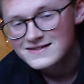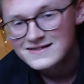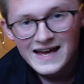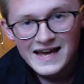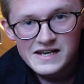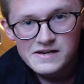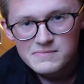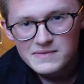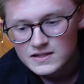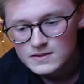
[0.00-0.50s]

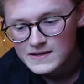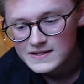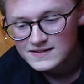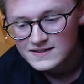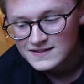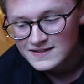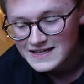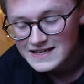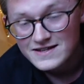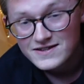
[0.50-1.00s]
10
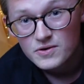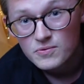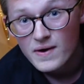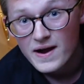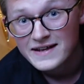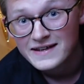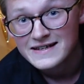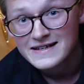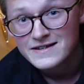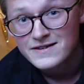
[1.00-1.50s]
millimeters either
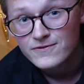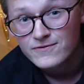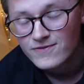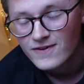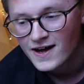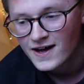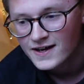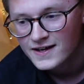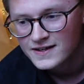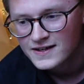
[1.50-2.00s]
way is
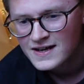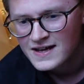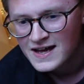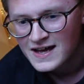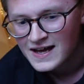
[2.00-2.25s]
fine.